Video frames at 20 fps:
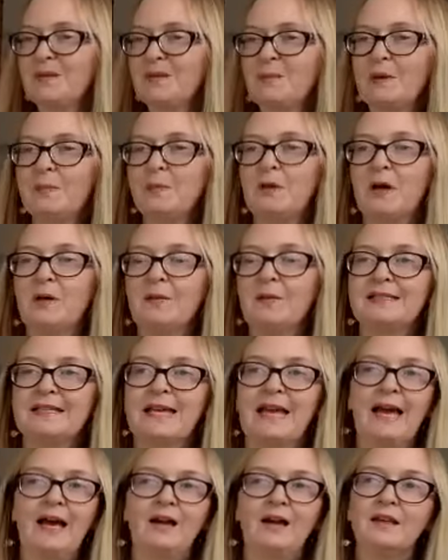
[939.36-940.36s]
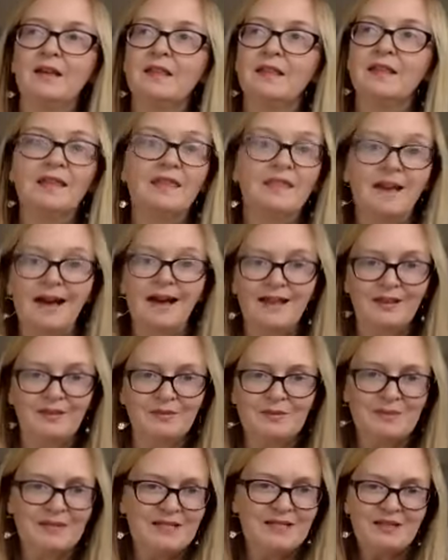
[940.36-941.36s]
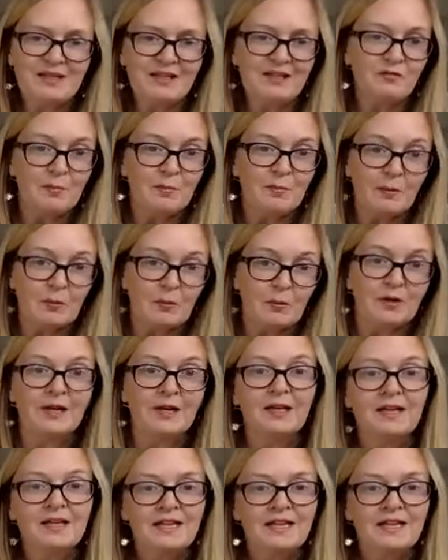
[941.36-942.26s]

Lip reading: people always say, "How do you think of that? Like, what made you think of popcorn?"